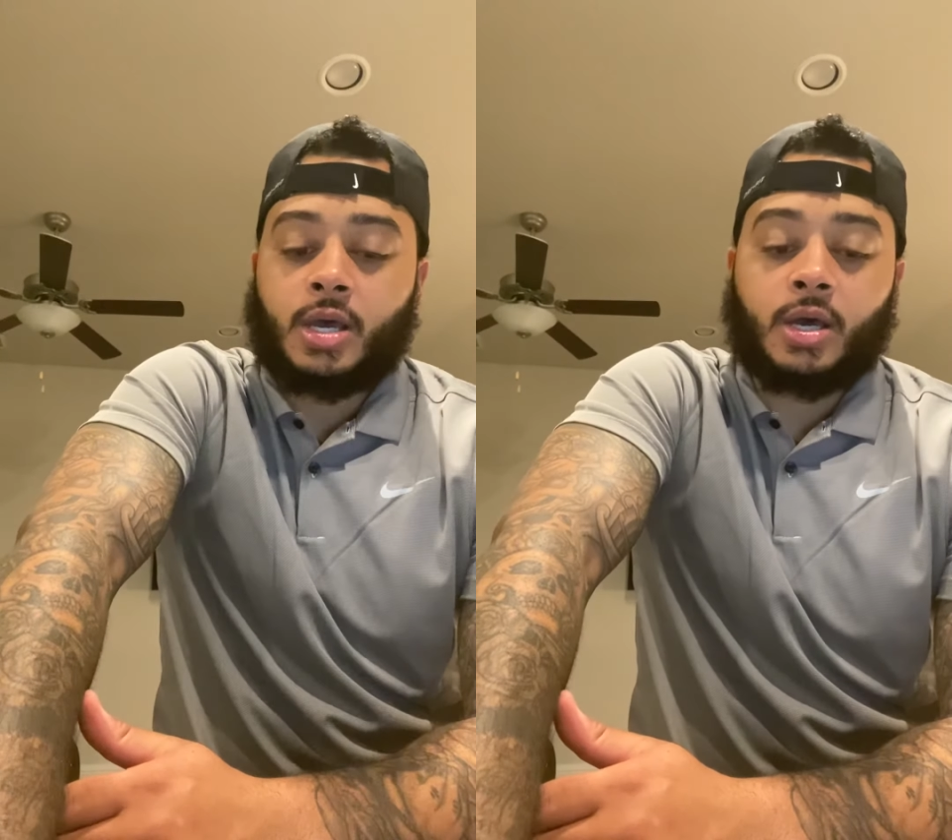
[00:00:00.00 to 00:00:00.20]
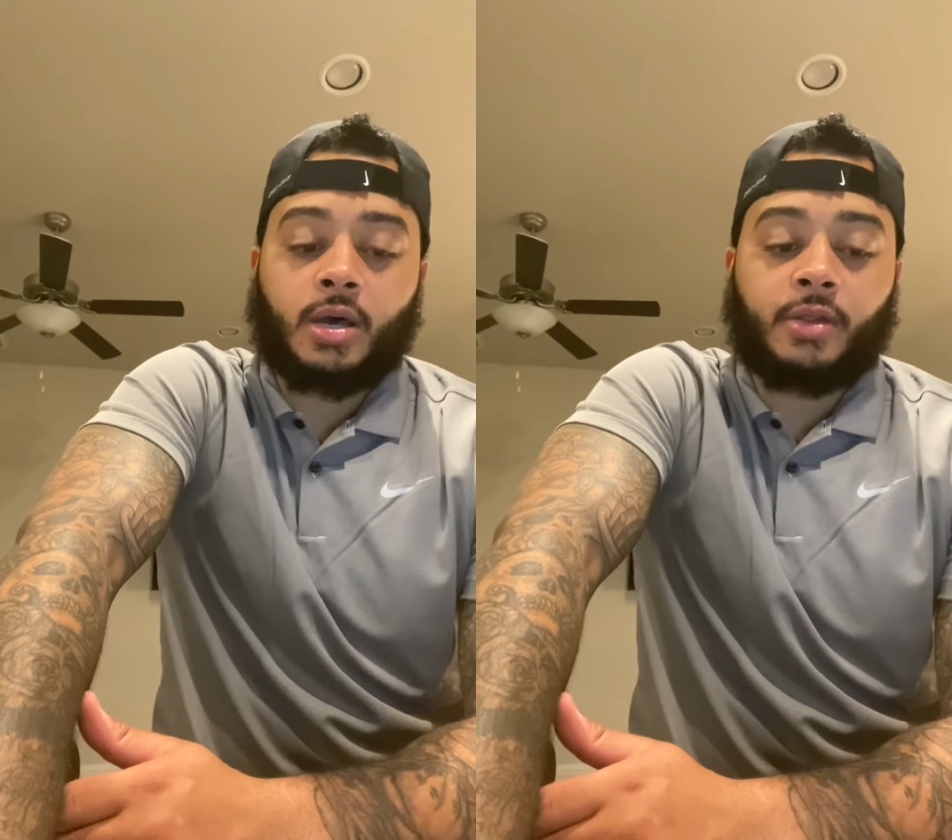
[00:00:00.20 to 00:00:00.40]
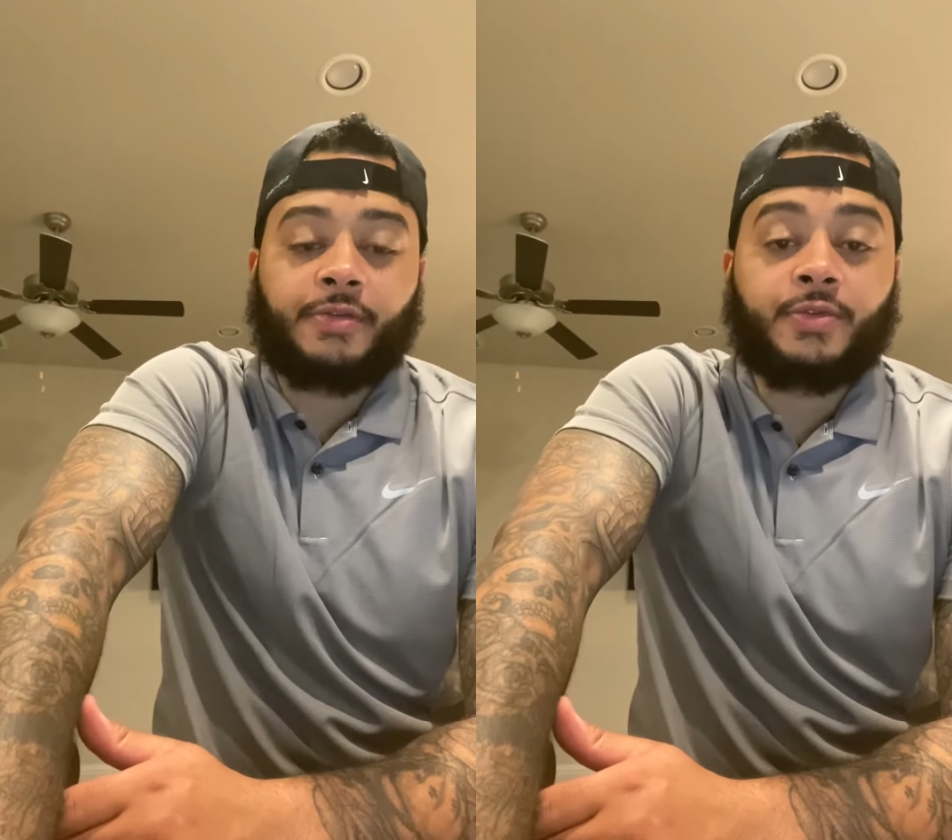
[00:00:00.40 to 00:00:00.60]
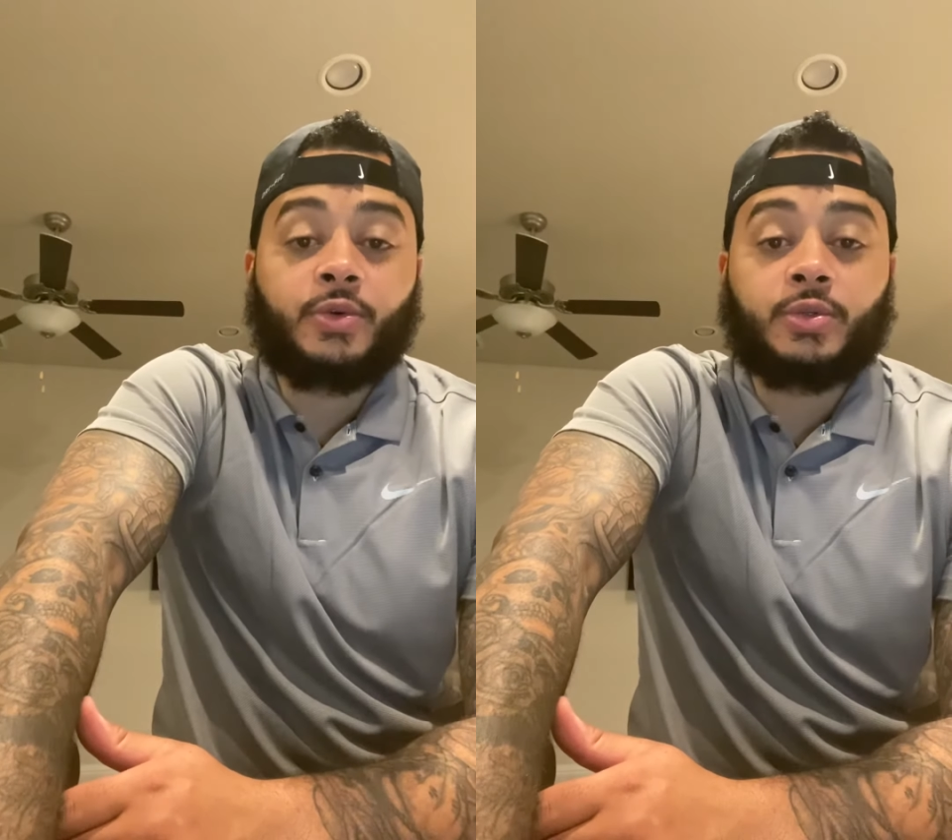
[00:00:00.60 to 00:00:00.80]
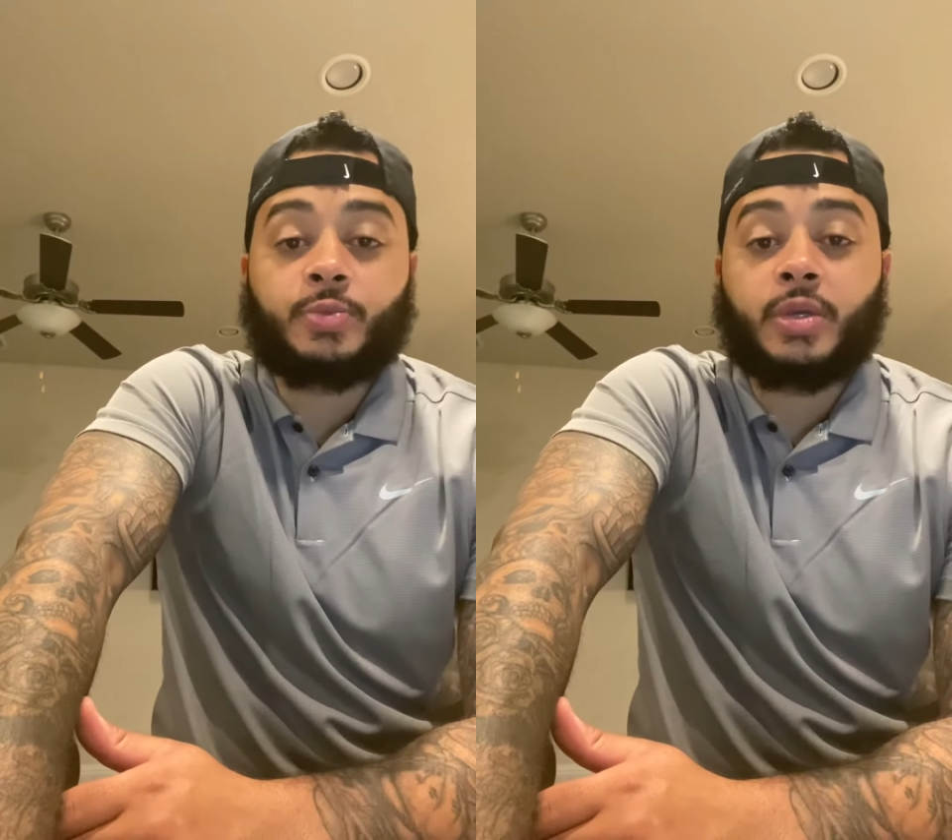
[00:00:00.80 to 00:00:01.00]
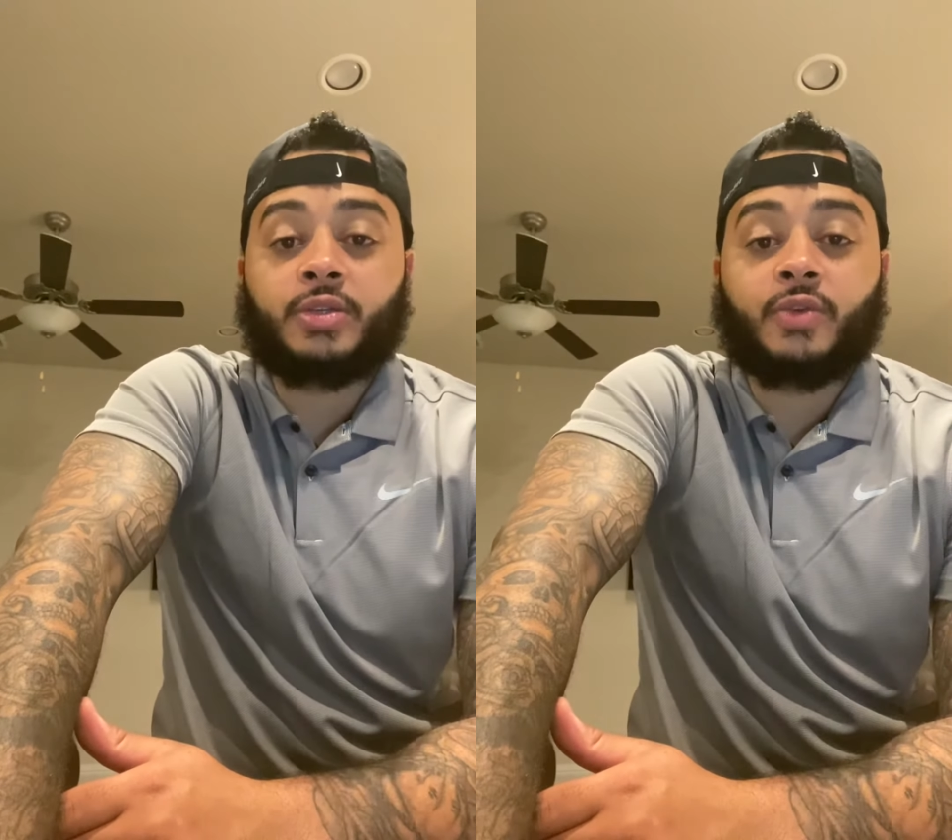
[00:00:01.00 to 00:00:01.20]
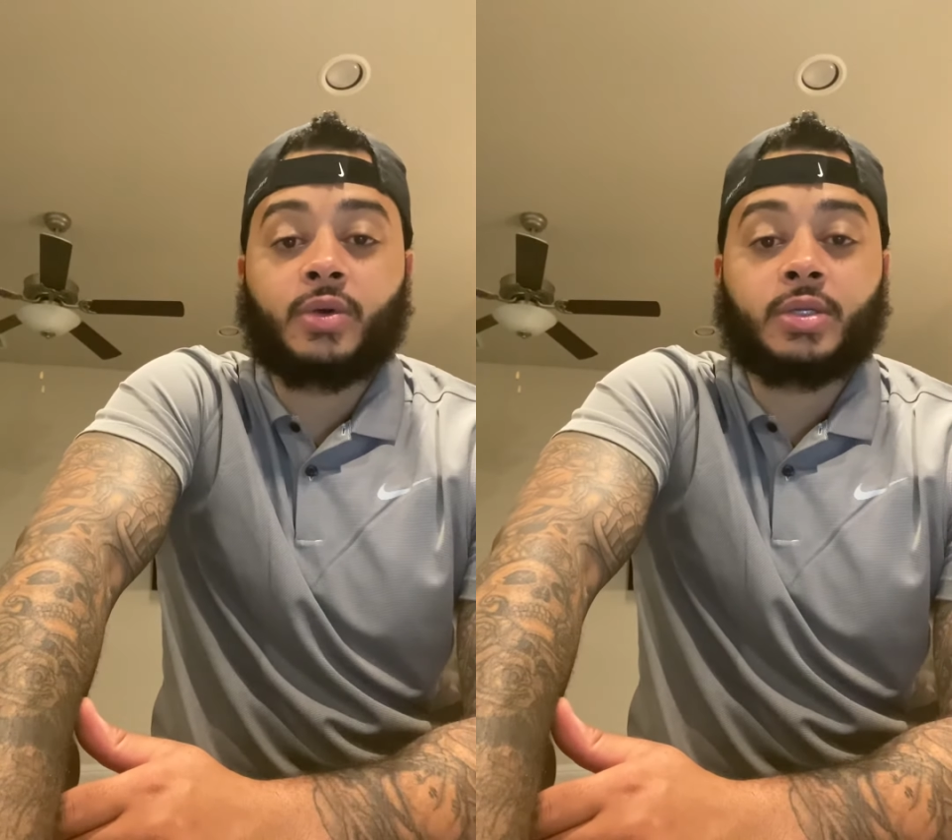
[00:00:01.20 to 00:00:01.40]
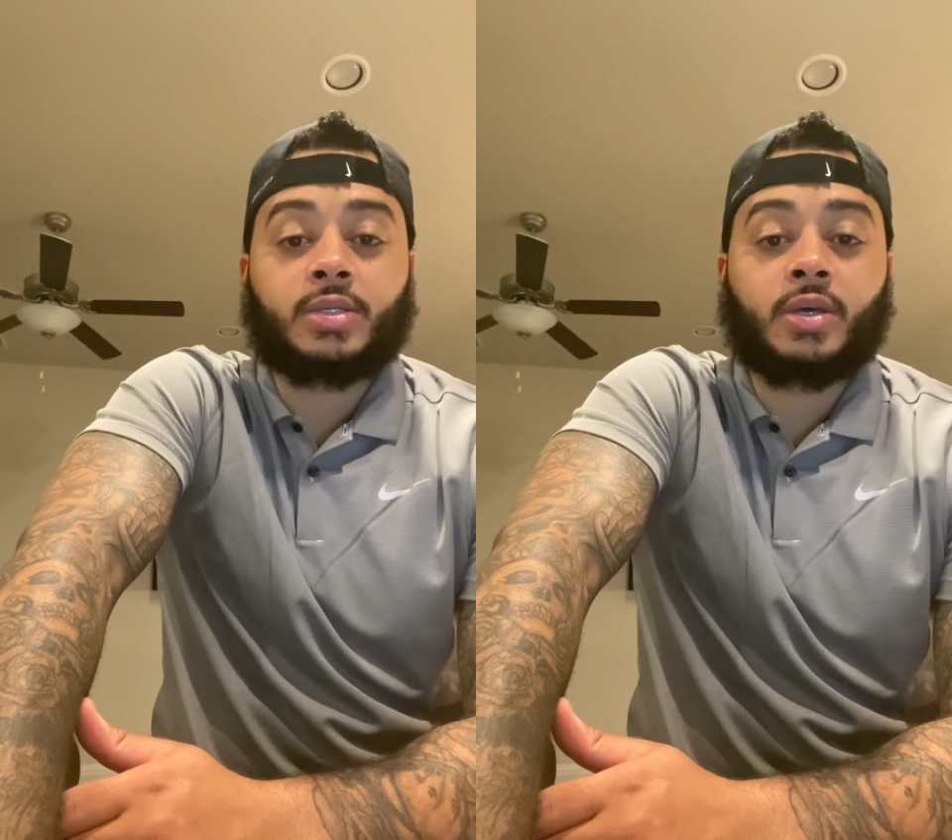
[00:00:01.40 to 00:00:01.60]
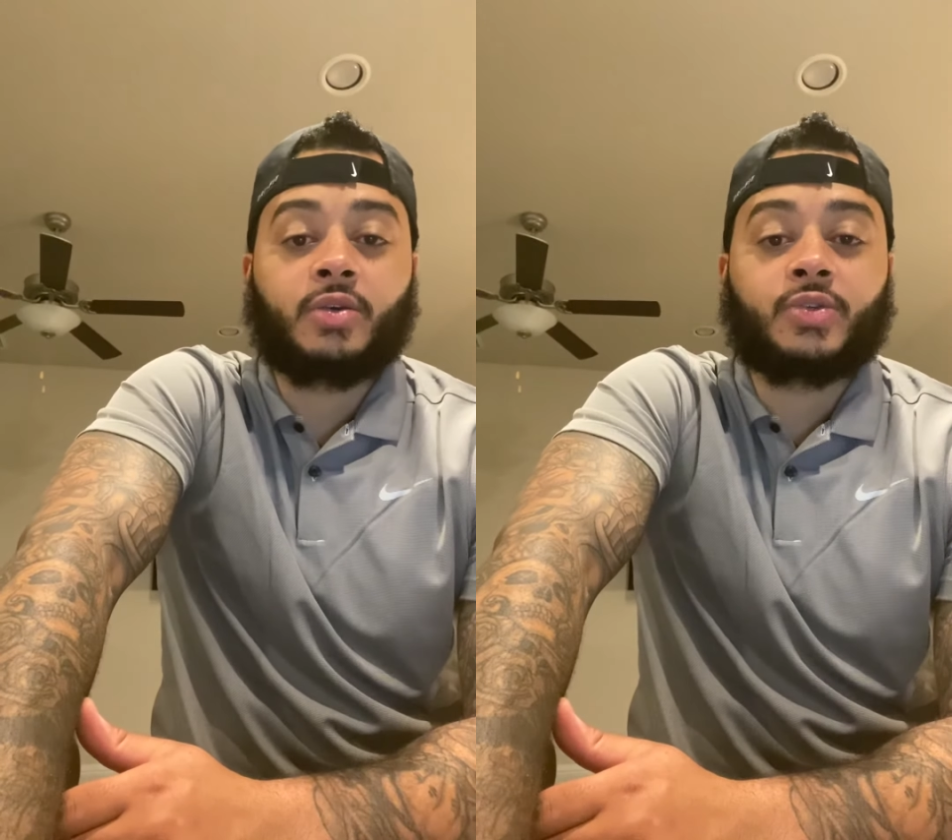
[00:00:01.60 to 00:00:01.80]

Uh, the food speaks for itself.